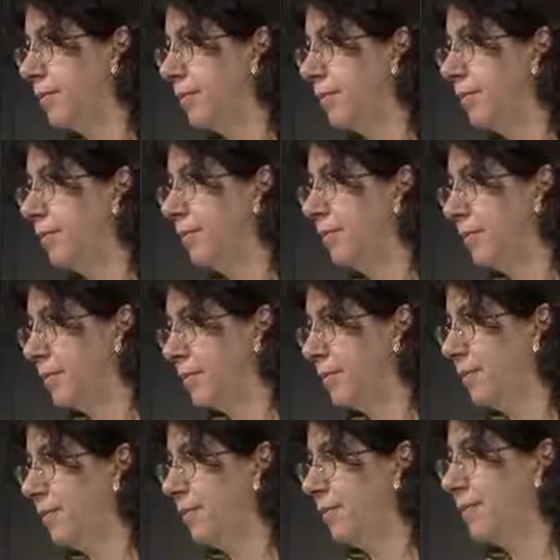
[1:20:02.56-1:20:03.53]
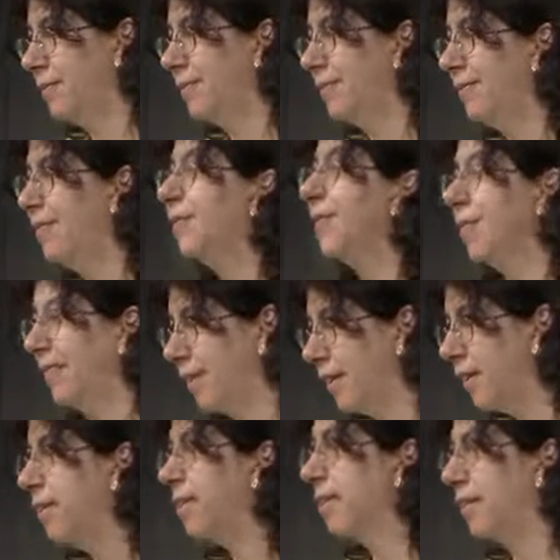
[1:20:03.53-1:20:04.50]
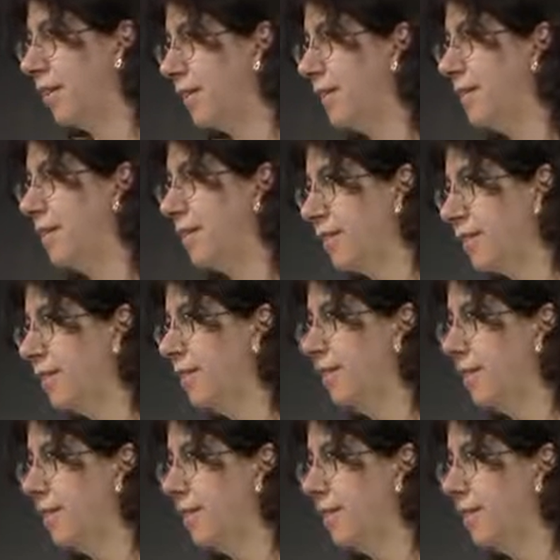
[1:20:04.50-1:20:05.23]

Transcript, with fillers: wrong. And this is a bad situation.